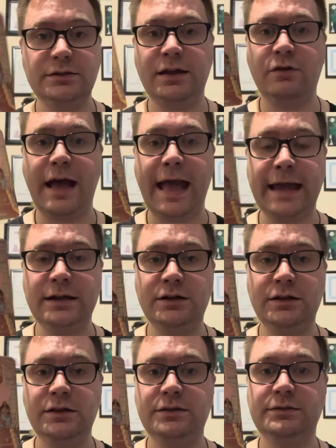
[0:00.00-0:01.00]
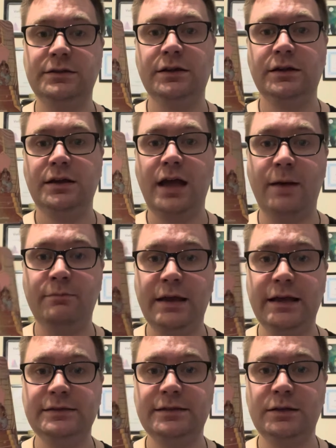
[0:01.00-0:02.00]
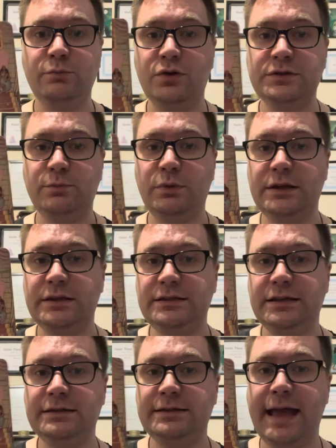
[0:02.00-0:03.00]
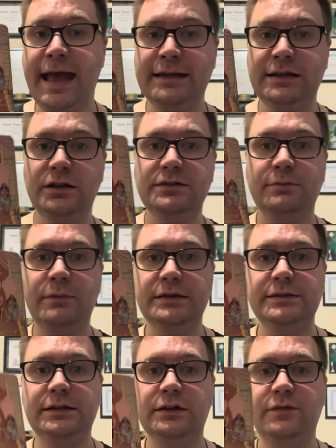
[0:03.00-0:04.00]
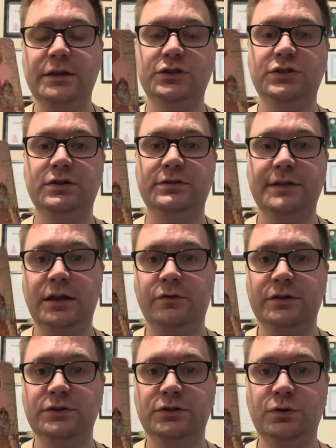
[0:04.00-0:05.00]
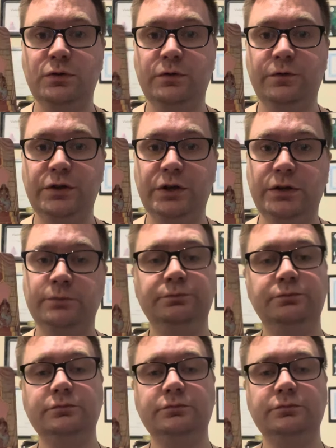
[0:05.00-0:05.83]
There are endless amazing possibilities, endless amazing adventures that are in store for you.